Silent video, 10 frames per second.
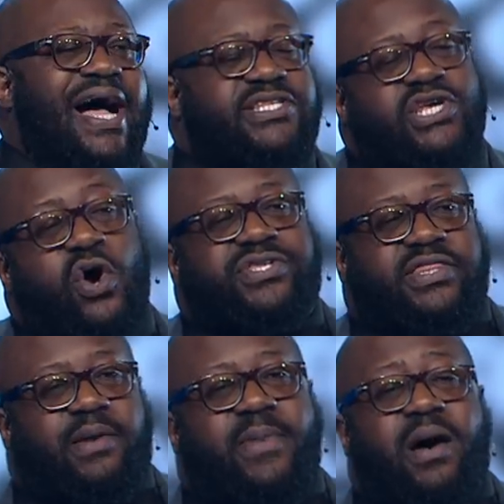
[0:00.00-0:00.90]
I talk to
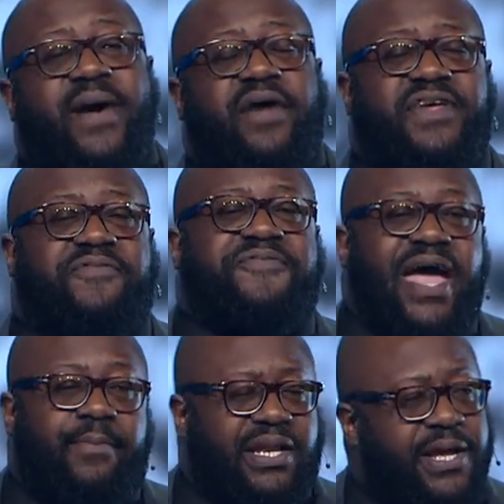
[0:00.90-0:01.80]
them about their
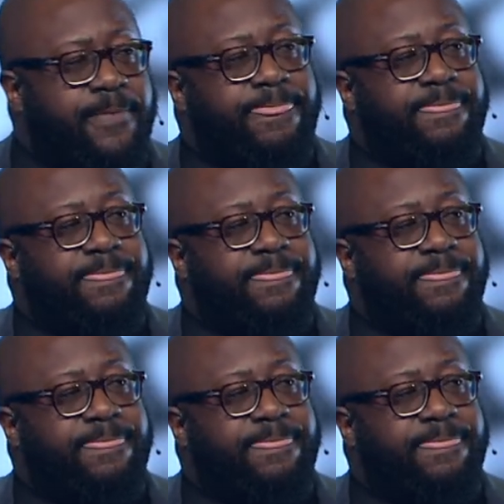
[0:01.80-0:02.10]
family